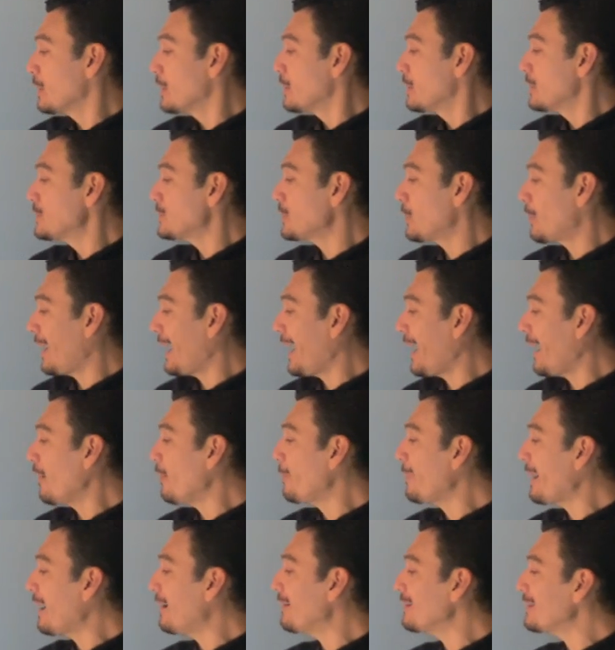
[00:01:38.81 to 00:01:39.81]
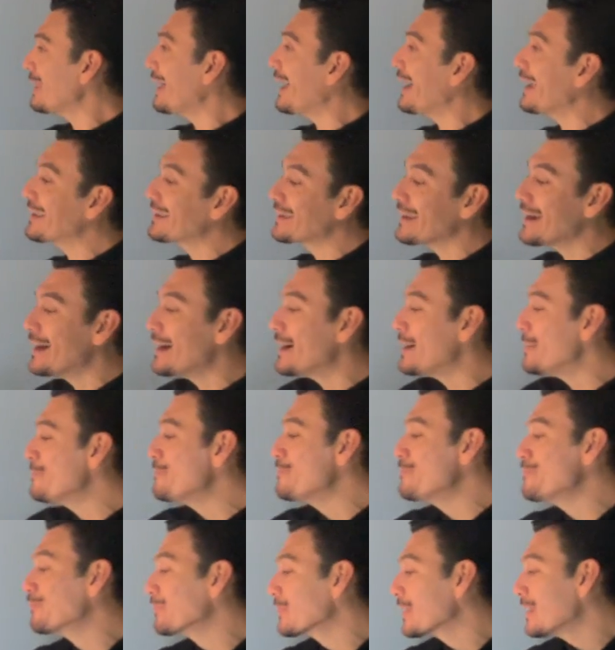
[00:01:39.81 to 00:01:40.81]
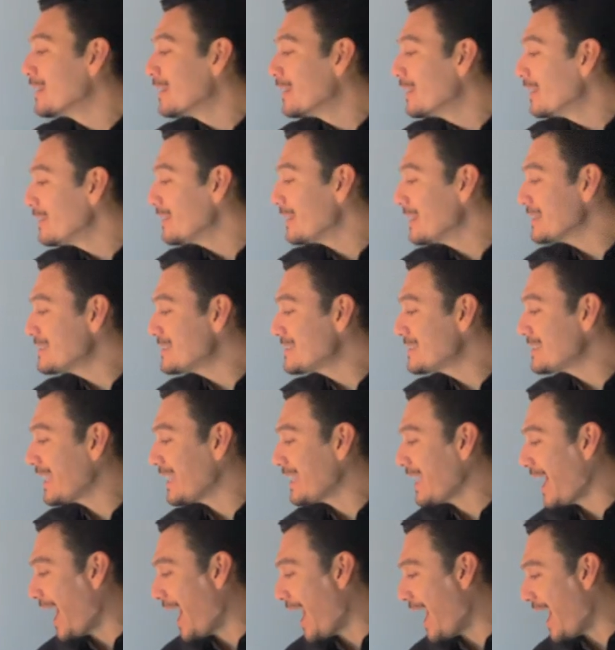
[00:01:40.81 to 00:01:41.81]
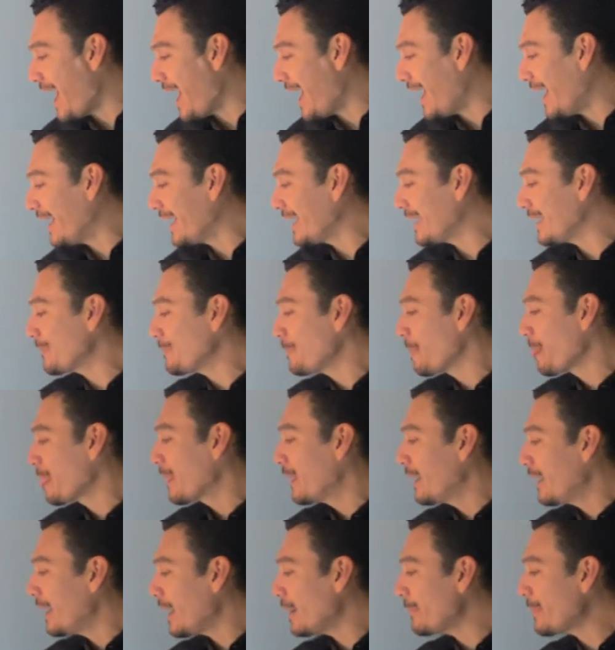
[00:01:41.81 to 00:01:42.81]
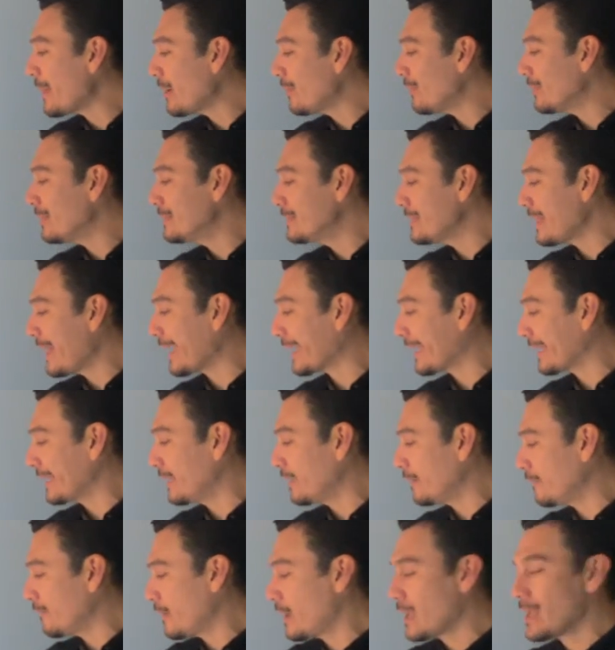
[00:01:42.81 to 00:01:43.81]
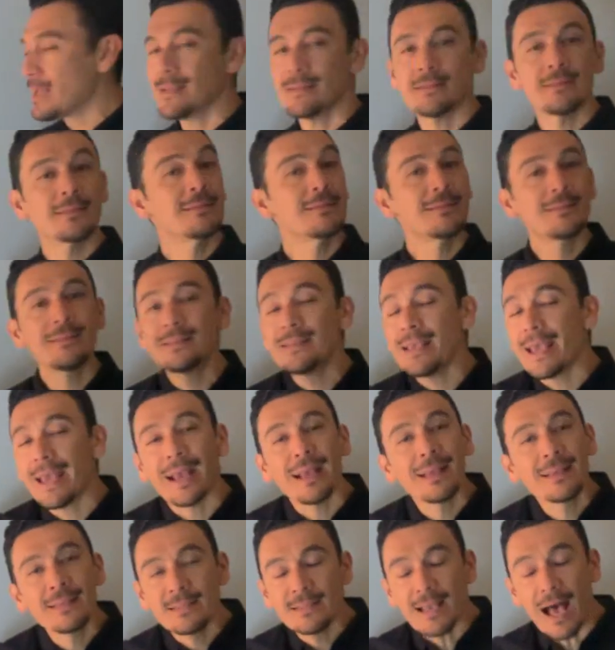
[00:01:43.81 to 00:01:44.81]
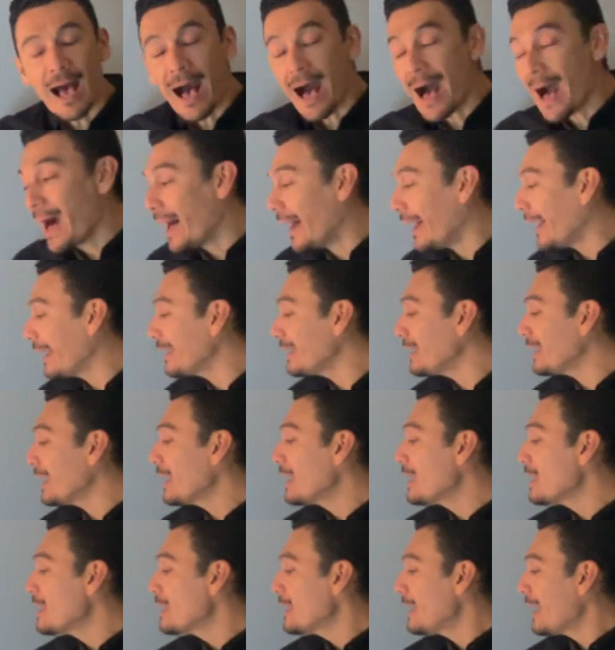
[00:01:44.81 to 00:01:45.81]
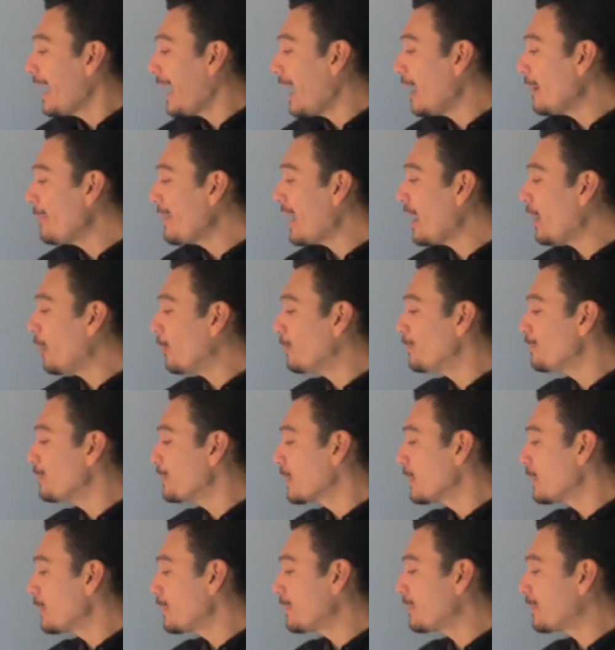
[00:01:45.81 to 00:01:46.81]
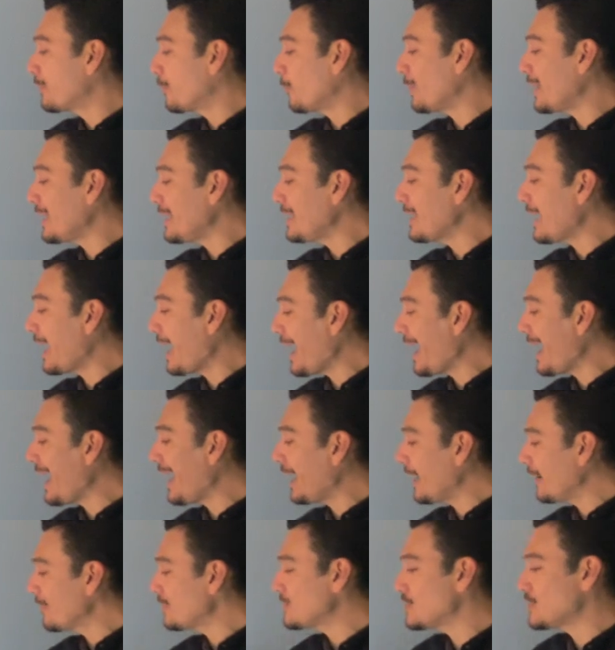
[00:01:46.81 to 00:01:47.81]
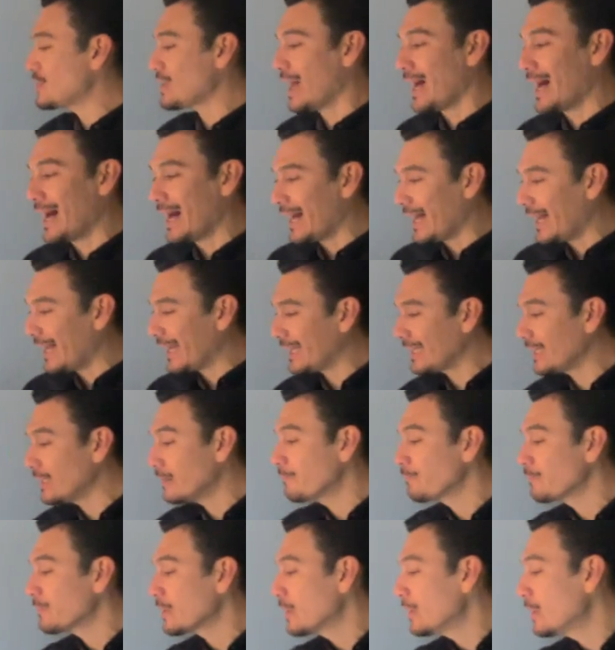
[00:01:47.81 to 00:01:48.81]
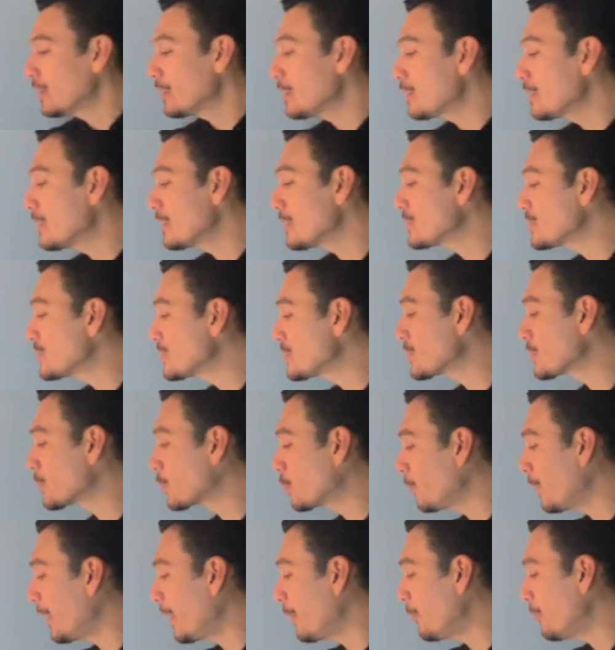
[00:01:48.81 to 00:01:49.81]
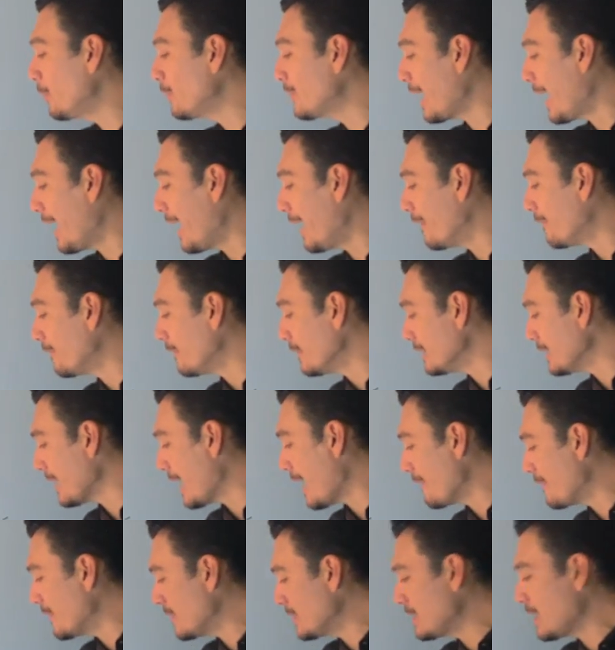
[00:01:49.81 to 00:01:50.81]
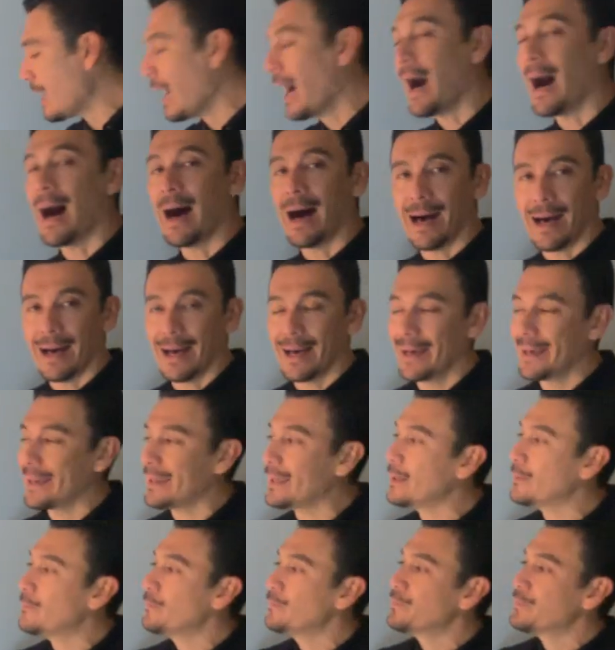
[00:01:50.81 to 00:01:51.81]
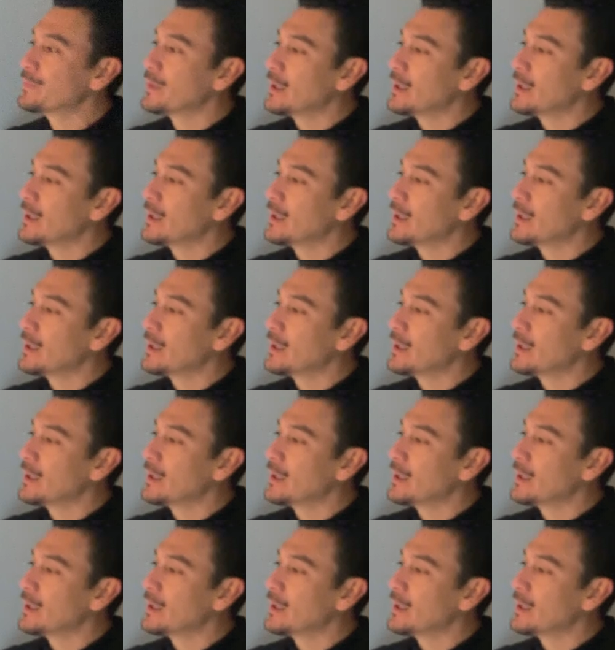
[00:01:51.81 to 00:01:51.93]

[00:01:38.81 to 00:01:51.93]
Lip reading: So how about like, let's say I. How about -6i? How about 3/2 I? The square root of 11i.